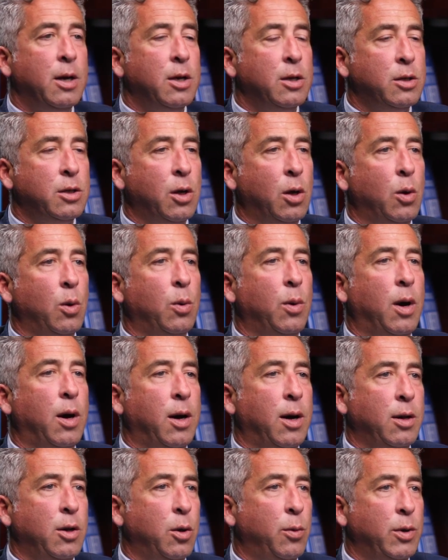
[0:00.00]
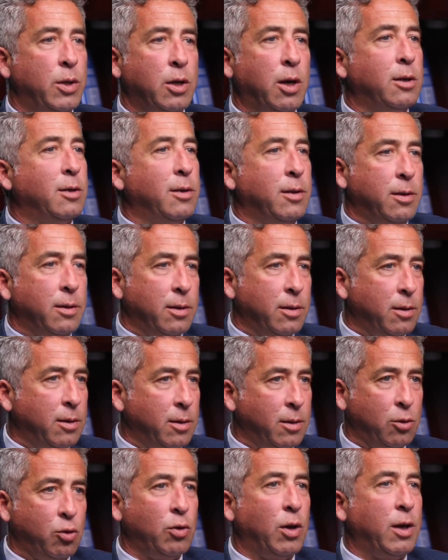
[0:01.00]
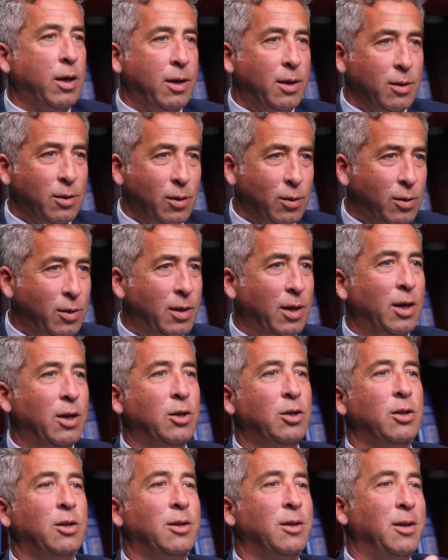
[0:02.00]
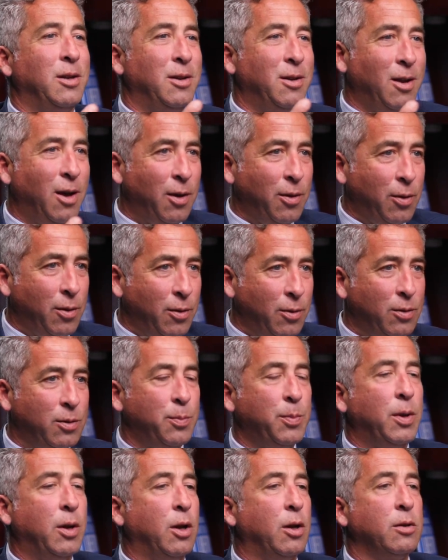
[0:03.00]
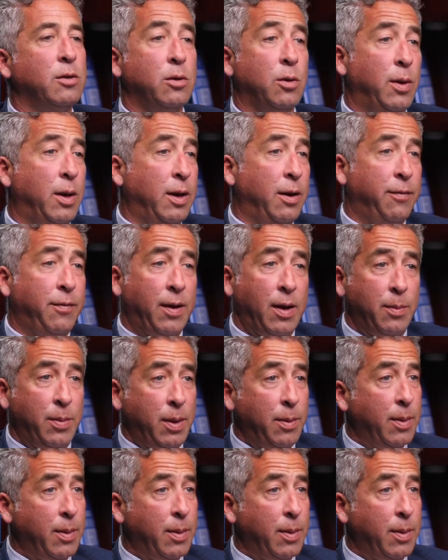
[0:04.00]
So I know we talked to the Trucking Association and others, but also NFIB